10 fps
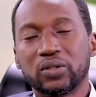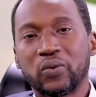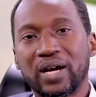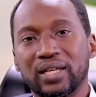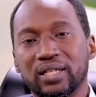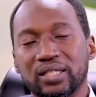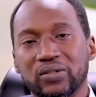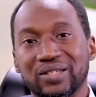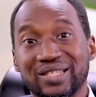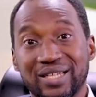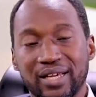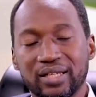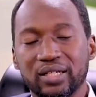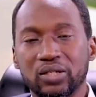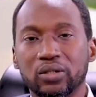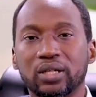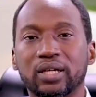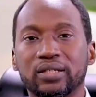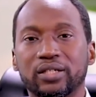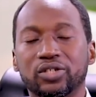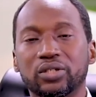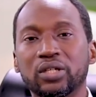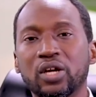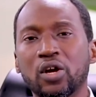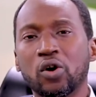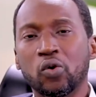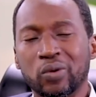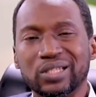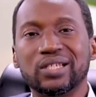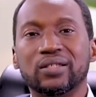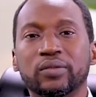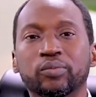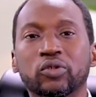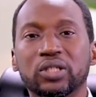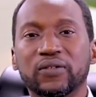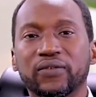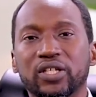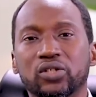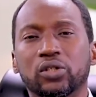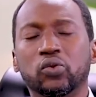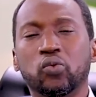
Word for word: why they still stay in the organization, what is the motivation,